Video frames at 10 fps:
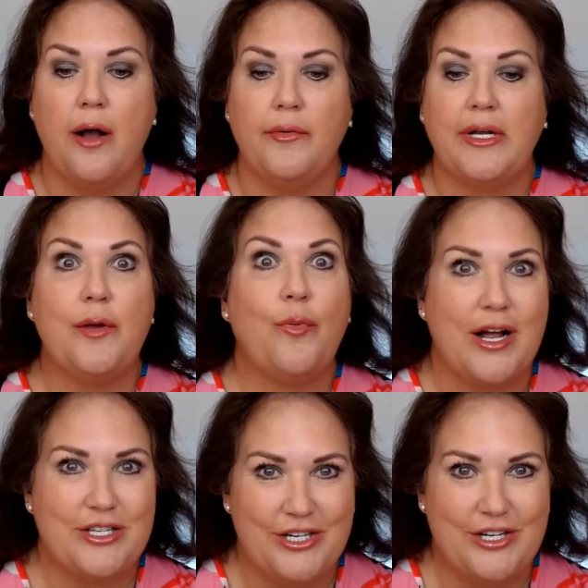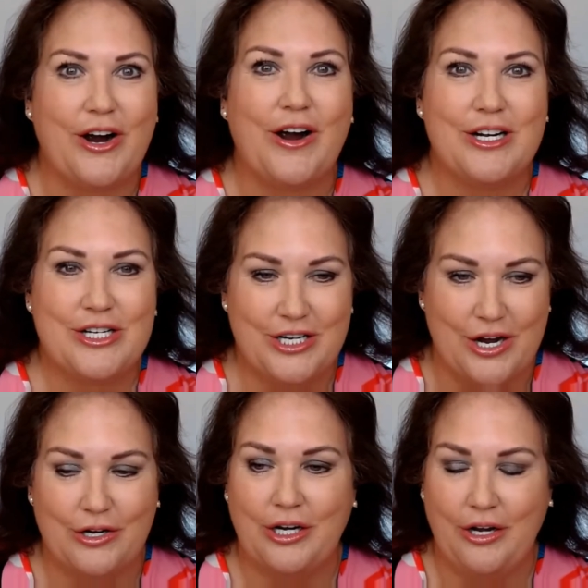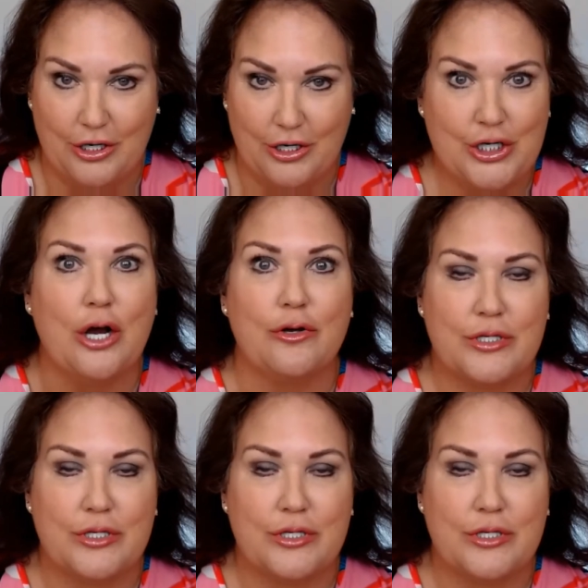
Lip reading: Keep watching our shows